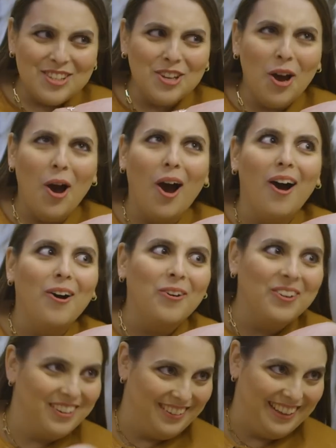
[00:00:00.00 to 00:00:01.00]

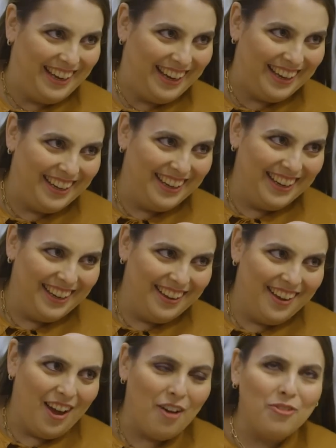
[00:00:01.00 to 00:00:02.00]
Totally.
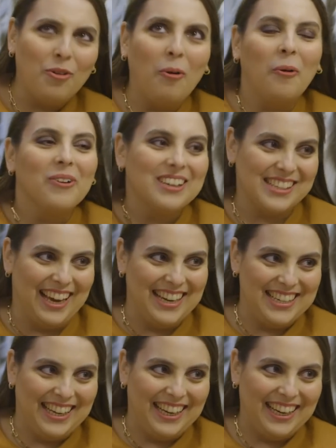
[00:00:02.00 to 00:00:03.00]
Of course I did.